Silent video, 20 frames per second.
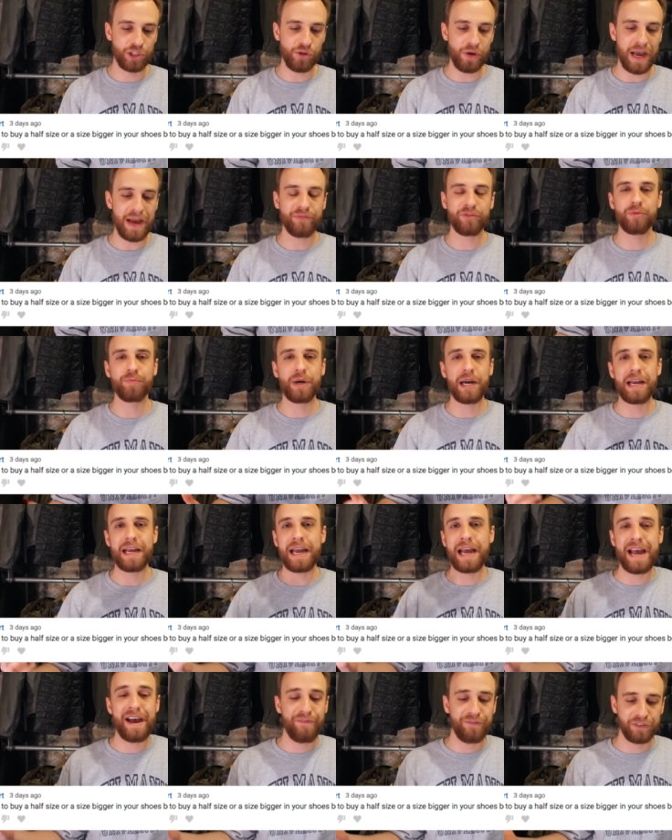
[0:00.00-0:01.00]
do you have to buy
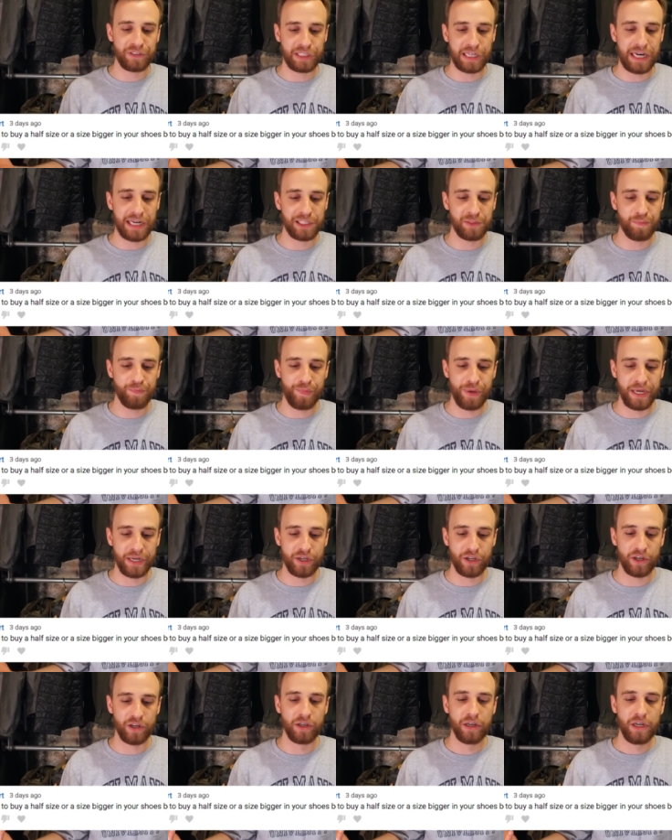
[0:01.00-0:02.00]
a half a size
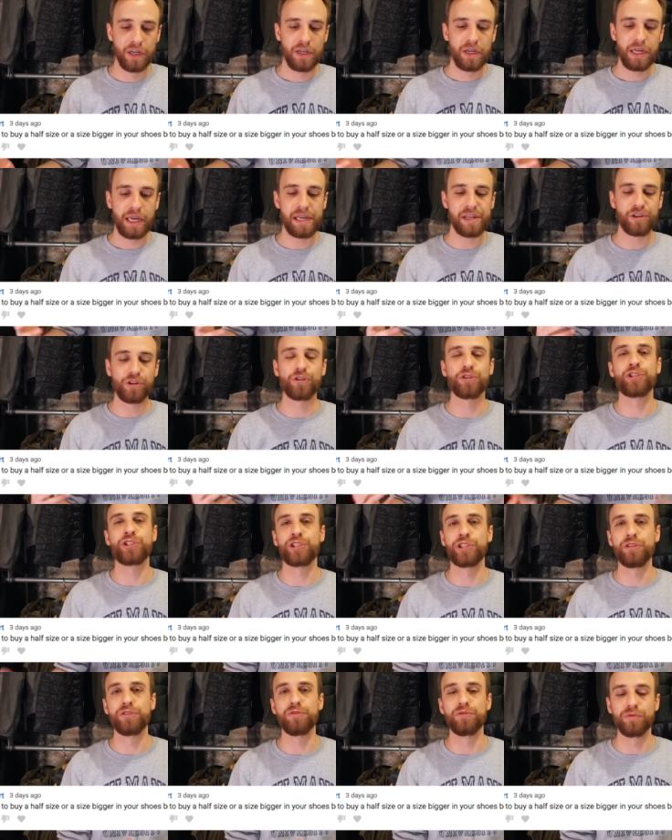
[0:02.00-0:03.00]
bigger in your
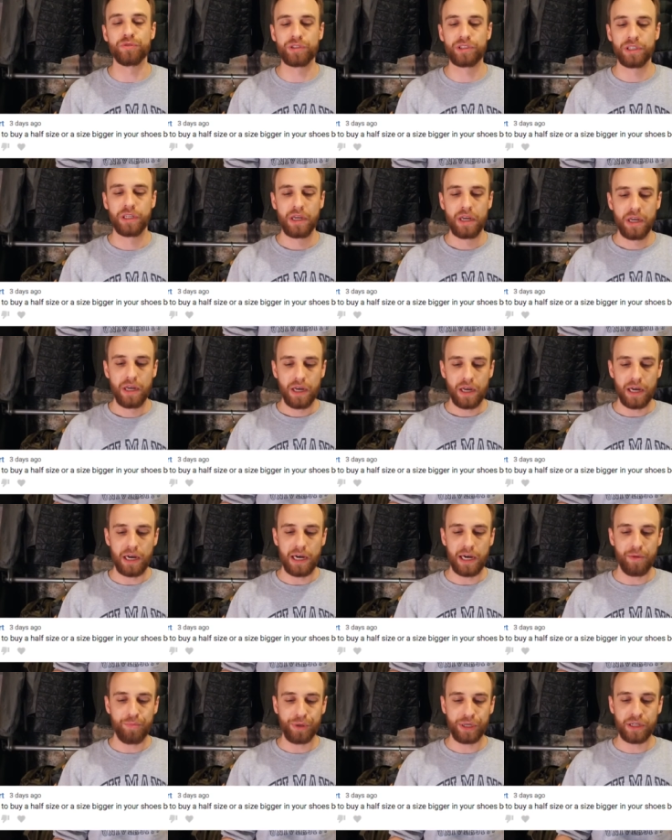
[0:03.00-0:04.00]
shoes
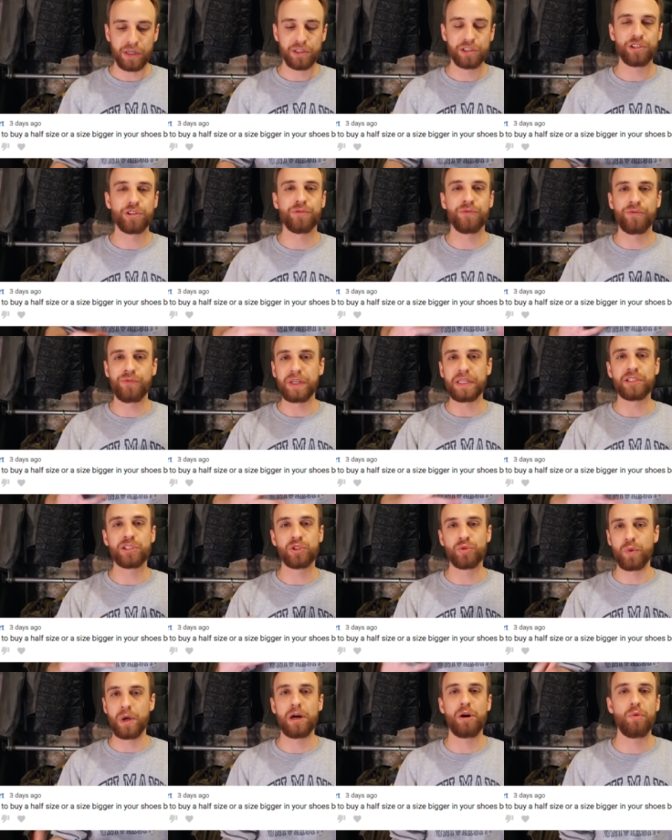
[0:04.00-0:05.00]
uh, because your feet
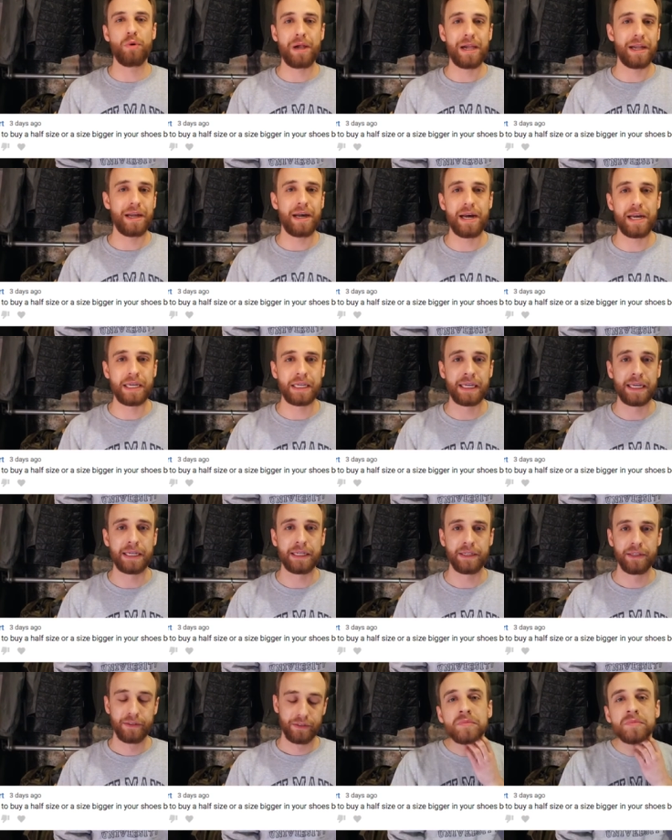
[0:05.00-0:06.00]
swell while hiking.